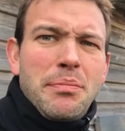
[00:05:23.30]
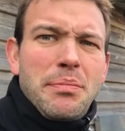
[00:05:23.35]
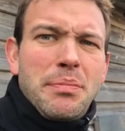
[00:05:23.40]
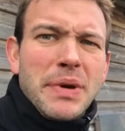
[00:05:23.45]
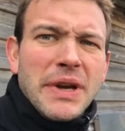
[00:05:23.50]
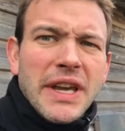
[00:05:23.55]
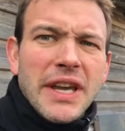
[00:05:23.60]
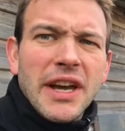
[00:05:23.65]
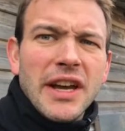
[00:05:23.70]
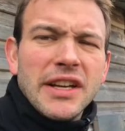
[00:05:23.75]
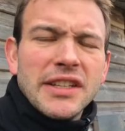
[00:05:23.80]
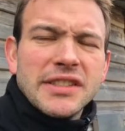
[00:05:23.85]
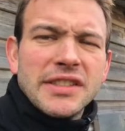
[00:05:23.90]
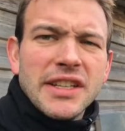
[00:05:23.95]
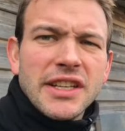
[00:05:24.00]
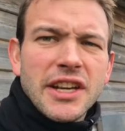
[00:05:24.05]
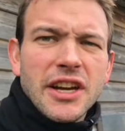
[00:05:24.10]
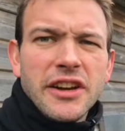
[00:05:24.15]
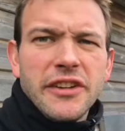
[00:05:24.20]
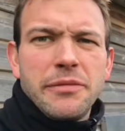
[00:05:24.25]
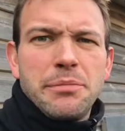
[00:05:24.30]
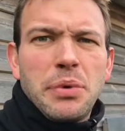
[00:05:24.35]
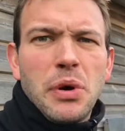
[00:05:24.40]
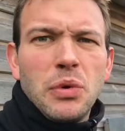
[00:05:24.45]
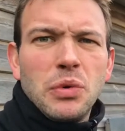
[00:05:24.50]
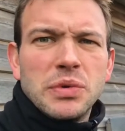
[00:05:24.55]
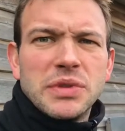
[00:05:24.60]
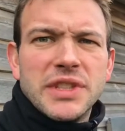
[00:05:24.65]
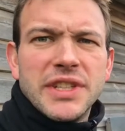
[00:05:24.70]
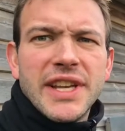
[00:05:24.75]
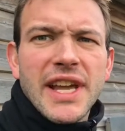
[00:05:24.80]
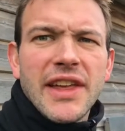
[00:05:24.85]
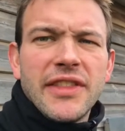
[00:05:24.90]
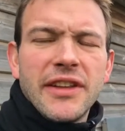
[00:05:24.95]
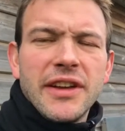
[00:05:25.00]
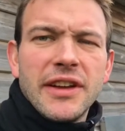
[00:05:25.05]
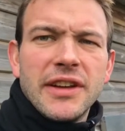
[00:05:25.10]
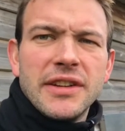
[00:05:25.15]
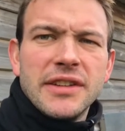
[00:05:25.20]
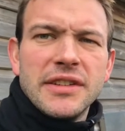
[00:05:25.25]
because it kind of pulls
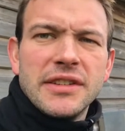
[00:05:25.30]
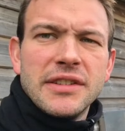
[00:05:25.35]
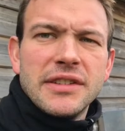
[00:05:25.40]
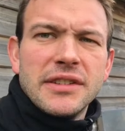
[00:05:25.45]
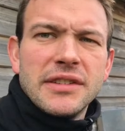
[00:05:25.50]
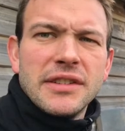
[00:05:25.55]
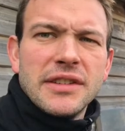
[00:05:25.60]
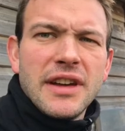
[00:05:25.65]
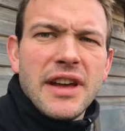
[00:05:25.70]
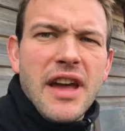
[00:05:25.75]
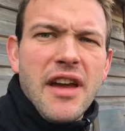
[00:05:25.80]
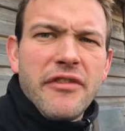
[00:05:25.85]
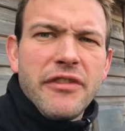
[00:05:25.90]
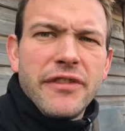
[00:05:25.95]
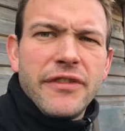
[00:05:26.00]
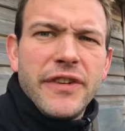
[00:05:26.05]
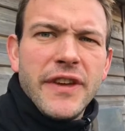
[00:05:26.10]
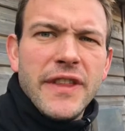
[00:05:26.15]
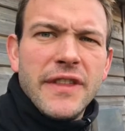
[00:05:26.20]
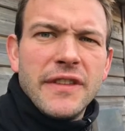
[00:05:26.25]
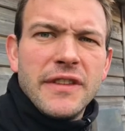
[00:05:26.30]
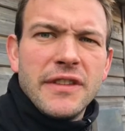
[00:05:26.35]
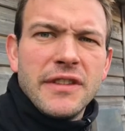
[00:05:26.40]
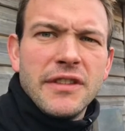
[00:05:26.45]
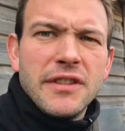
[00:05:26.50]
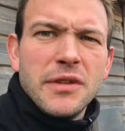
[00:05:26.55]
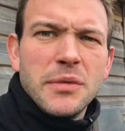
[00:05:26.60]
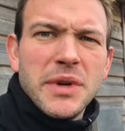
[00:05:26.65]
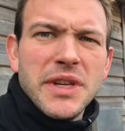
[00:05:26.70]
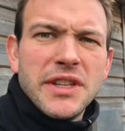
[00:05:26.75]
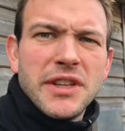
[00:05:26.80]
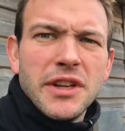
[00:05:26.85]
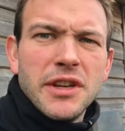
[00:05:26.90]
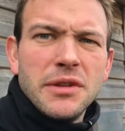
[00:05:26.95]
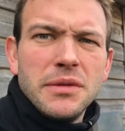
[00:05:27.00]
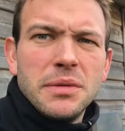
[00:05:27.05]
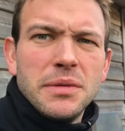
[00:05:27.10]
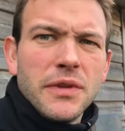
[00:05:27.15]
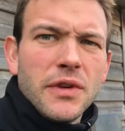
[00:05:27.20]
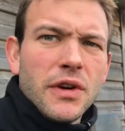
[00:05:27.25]
together everything that we
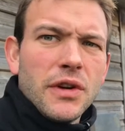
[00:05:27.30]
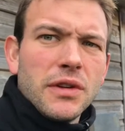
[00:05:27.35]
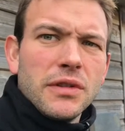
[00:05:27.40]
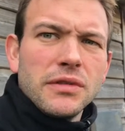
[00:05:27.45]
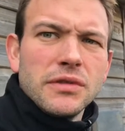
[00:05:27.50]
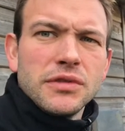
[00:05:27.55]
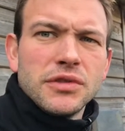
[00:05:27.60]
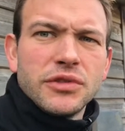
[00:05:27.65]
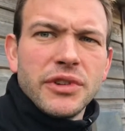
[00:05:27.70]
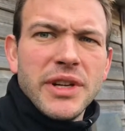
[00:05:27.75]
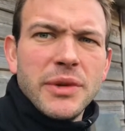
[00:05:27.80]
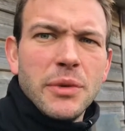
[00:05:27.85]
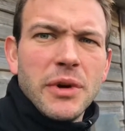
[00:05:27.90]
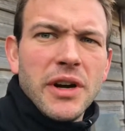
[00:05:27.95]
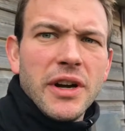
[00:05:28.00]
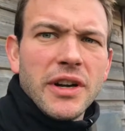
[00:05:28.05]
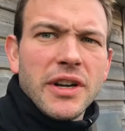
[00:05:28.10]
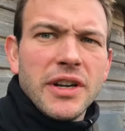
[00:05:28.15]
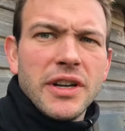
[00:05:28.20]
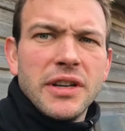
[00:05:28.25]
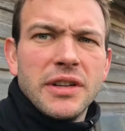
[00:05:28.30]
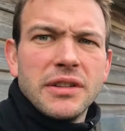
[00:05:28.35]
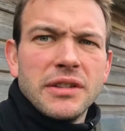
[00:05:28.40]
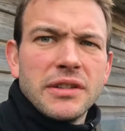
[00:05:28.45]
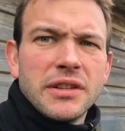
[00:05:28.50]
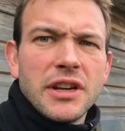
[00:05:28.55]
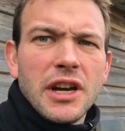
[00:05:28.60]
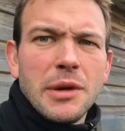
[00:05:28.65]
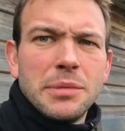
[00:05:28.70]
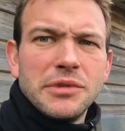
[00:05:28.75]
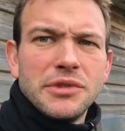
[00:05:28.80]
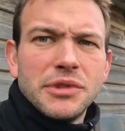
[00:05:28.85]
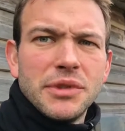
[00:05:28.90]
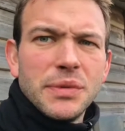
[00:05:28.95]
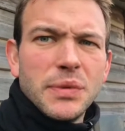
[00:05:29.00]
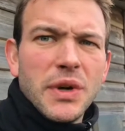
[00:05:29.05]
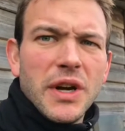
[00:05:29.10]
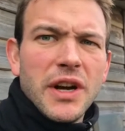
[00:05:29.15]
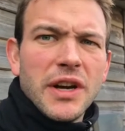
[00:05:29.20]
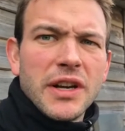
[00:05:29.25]
do. We've got tree work, carpentry
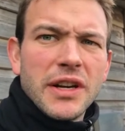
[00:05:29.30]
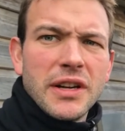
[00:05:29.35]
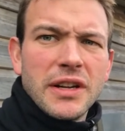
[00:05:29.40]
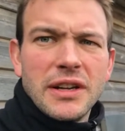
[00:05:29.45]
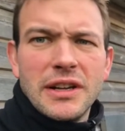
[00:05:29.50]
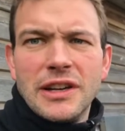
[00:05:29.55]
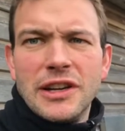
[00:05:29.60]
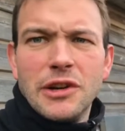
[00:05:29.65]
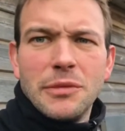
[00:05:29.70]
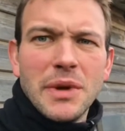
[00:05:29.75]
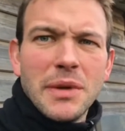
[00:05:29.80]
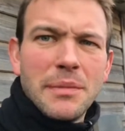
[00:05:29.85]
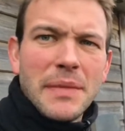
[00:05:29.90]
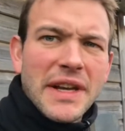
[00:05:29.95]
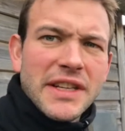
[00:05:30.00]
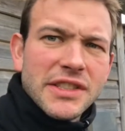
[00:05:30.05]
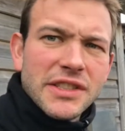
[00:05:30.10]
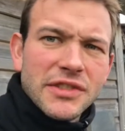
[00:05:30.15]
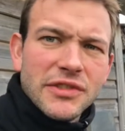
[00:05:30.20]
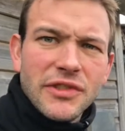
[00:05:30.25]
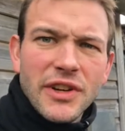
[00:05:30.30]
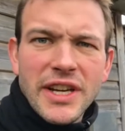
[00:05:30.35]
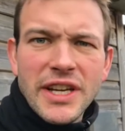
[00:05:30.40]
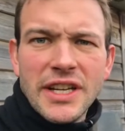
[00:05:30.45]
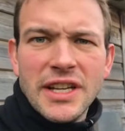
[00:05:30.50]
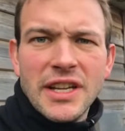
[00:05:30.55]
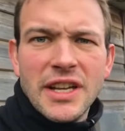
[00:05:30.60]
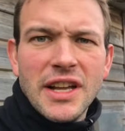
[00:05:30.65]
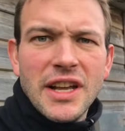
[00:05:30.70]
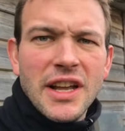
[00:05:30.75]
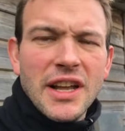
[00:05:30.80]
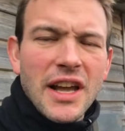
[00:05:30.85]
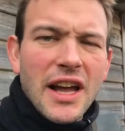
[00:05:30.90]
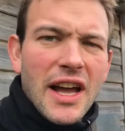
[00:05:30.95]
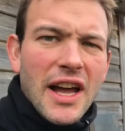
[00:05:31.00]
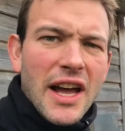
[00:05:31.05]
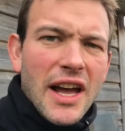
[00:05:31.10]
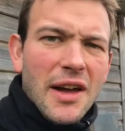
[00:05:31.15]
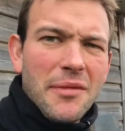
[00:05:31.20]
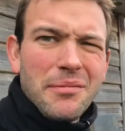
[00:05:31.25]
work, a little bit of masonry,
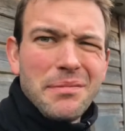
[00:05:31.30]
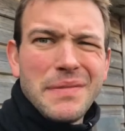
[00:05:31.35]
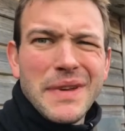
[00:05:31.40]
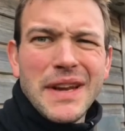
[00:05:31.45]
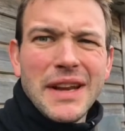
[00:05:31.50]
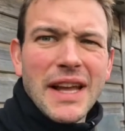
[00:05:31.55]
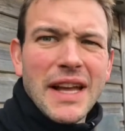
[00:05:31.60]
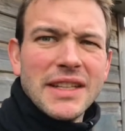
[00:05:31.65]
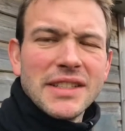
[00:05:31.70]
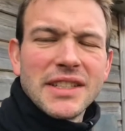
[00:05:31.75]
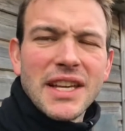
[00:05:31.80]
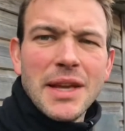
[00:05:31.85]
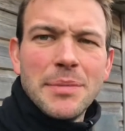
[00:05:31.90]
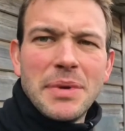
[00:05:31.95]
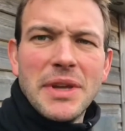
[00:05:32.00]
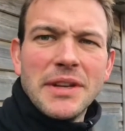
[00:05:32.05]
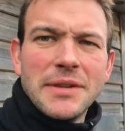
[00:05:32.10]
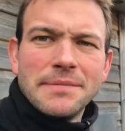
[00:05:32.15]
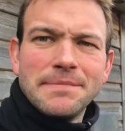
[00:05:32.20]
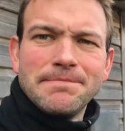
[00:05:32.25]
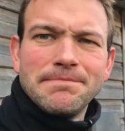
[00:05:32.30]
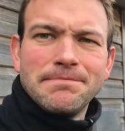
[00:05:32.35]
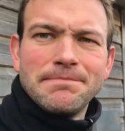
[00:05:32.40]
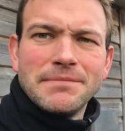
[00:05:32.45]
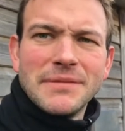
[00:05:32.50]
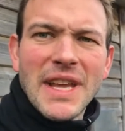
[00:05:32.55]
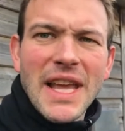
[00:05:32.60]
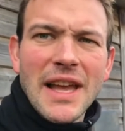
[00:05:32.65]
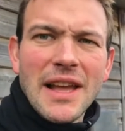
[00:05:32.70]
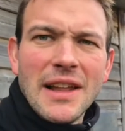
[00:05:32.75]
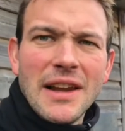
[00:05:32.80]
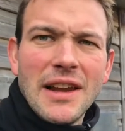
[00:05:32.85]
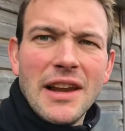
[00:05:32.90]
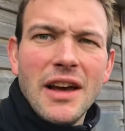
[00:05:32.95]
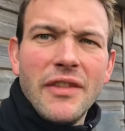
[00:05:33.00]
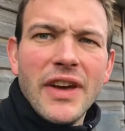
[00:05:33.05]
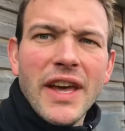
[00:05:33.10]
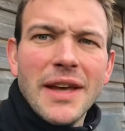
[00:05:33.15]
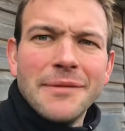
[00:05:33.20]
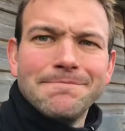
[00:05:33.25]
a bit of landscaping. Yeah,
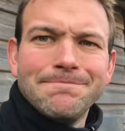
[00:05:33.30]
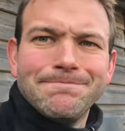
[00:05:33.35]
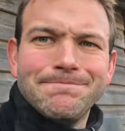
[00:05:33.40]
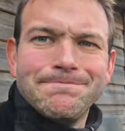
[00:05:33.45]
love it.